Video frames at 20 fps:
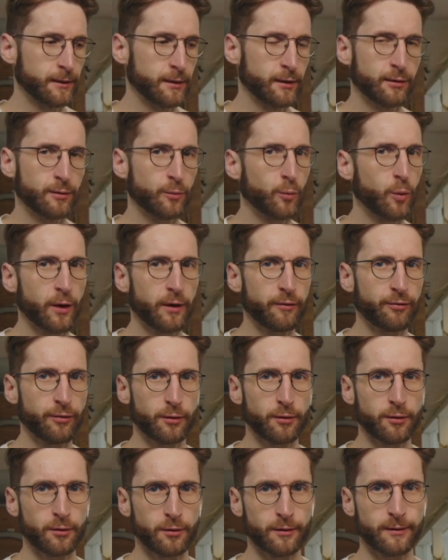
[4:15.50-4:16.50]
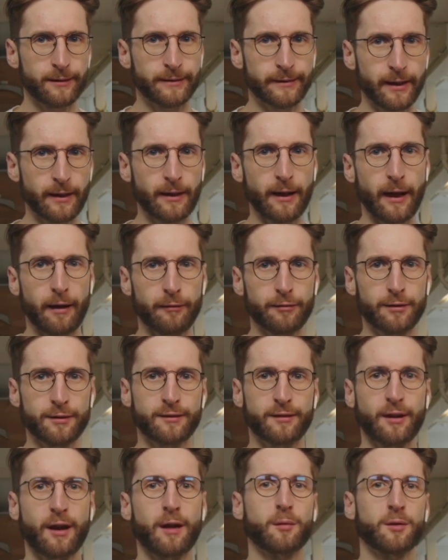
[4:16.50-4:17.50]
what if you didn't have this
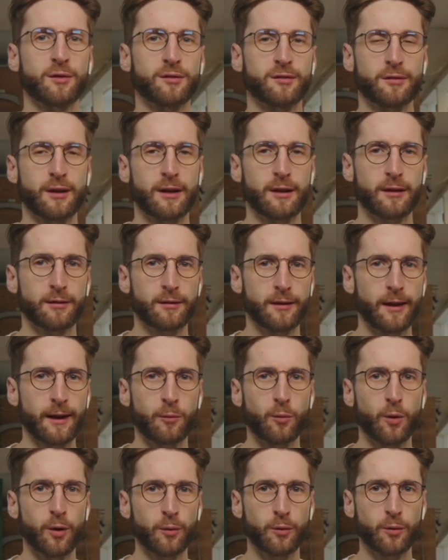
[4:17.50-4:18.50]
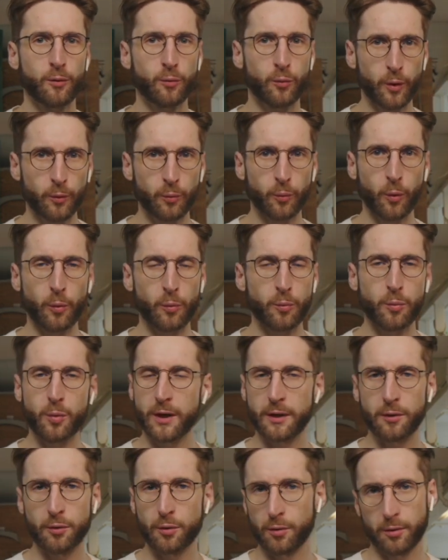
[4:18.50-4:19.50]
time constraint? Like what would we
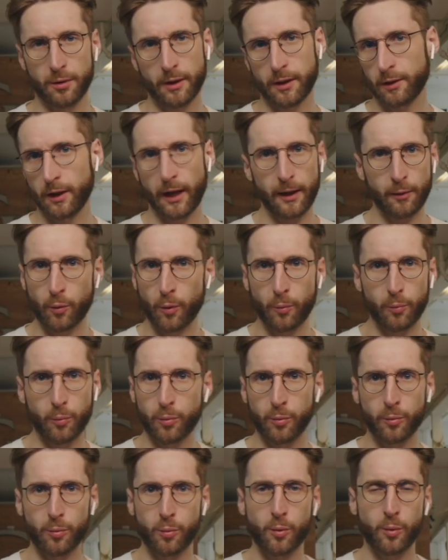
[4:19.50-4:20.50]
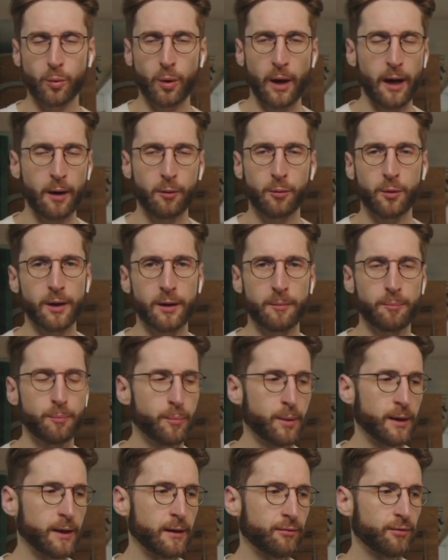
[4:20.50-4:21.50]
do? Like how would it be
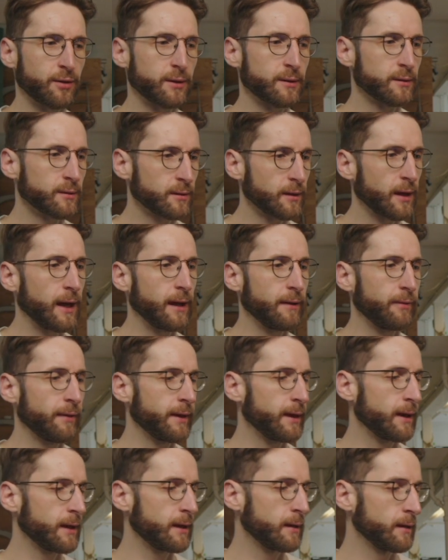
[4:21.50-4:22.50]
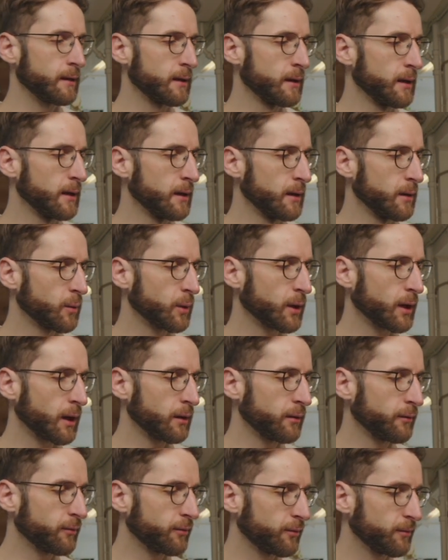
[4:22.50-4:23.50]
different? And then kind
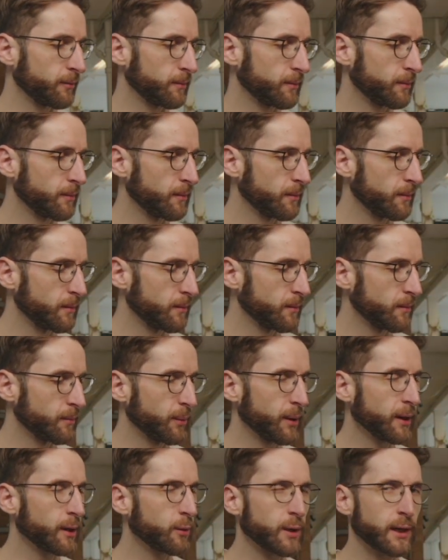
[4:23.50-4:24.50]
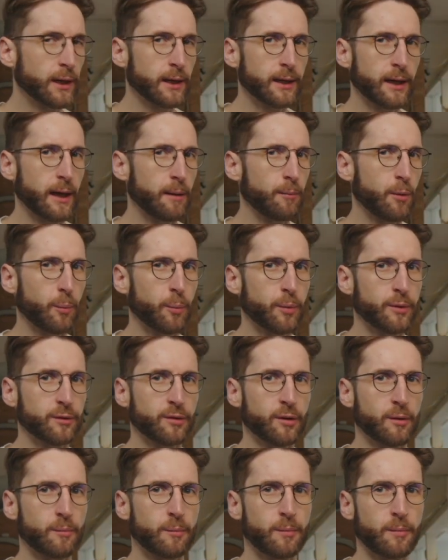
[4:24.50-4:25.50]
of pretty quickly came up with
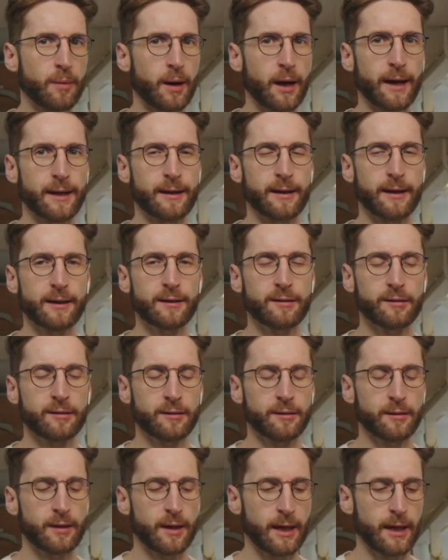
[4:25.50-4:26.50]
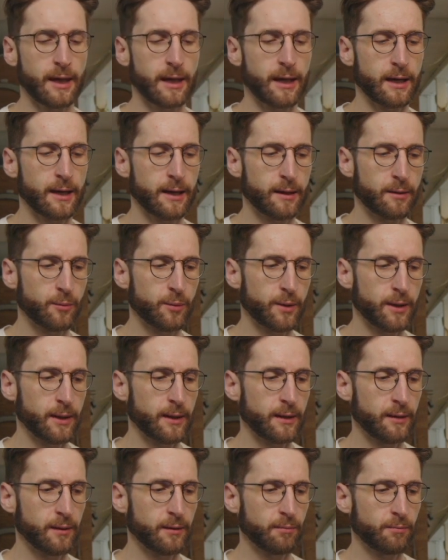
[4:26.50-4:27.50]
some ideas, and
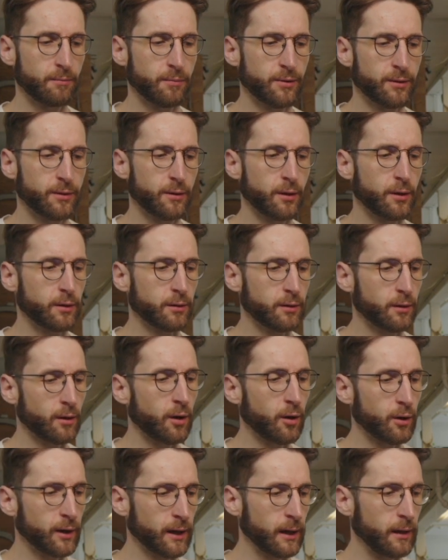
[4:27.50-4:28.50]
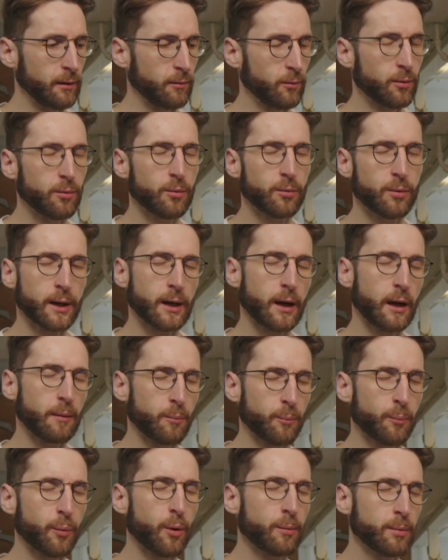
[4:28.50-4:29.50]
we thought, okay, we
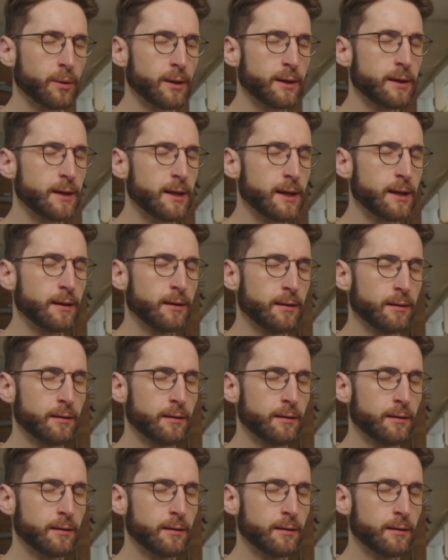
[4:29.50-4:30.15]
probably need